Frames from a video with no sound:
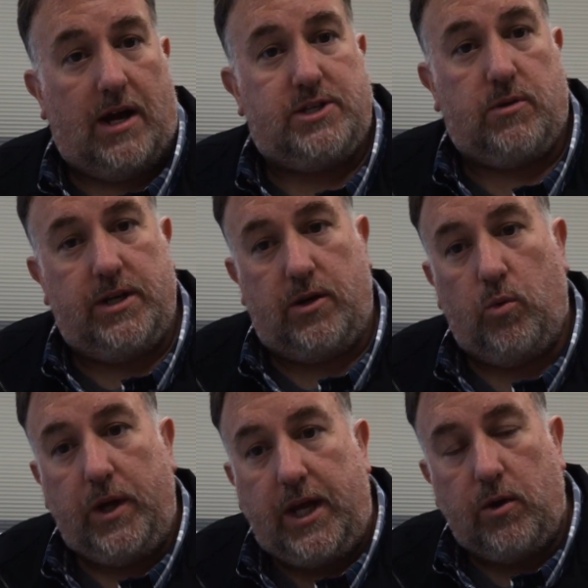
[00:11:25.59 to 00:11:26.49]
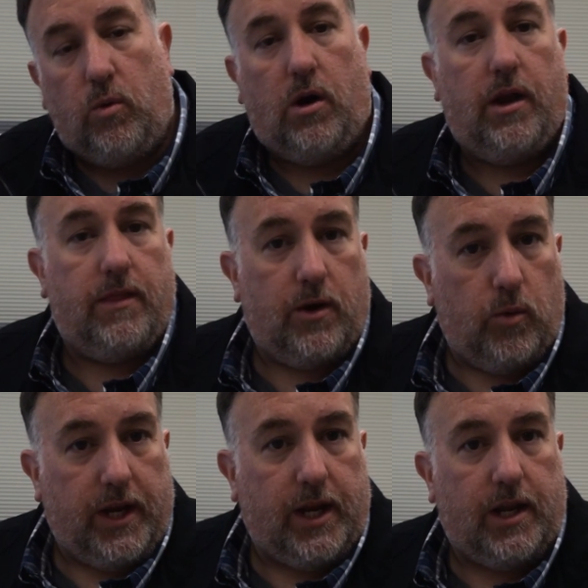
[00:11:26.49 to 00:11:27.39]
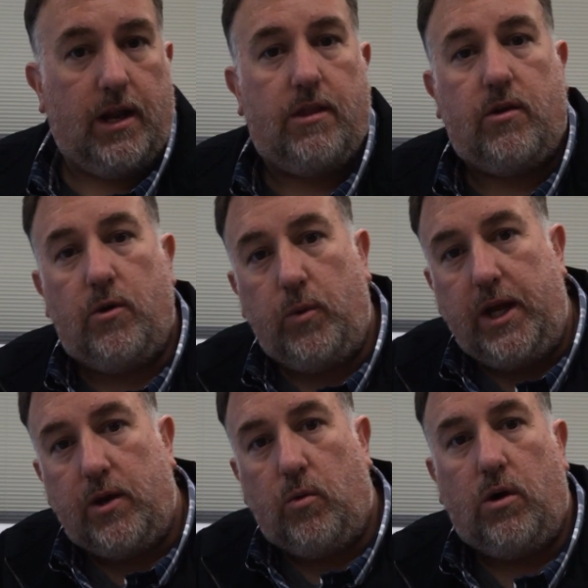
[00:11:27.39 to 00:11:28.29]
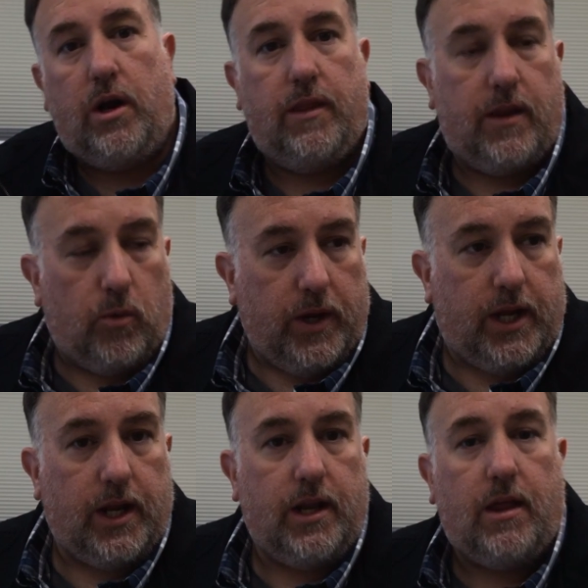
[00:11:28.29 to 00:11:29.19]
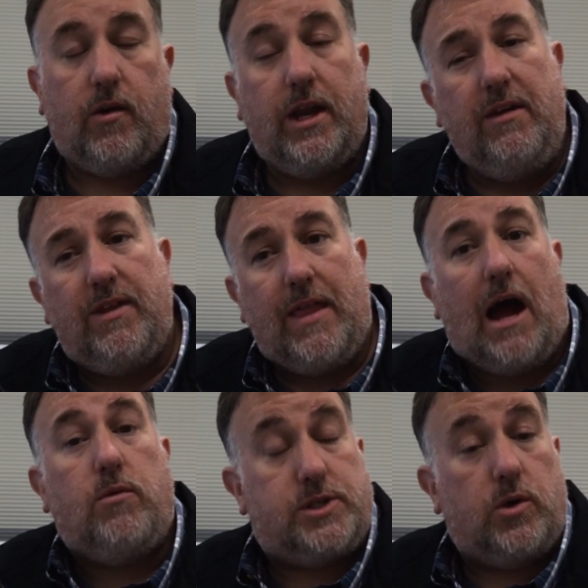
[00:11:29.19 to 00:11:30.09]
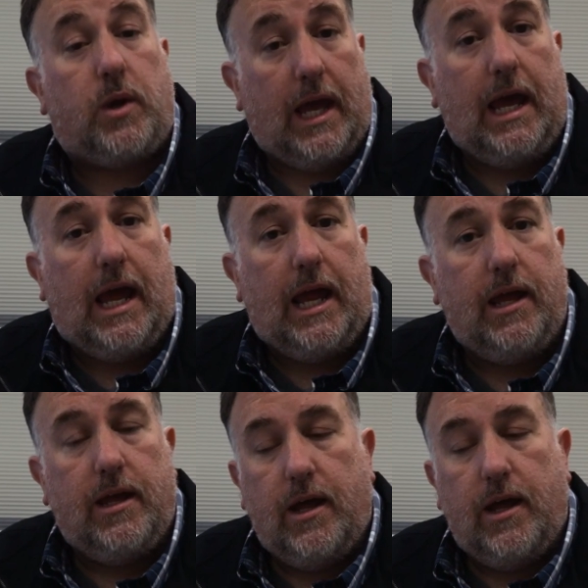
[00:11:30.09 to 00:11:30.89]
So I did a week at one and then a week at another and a week at one and then a week at another. And even that was okay.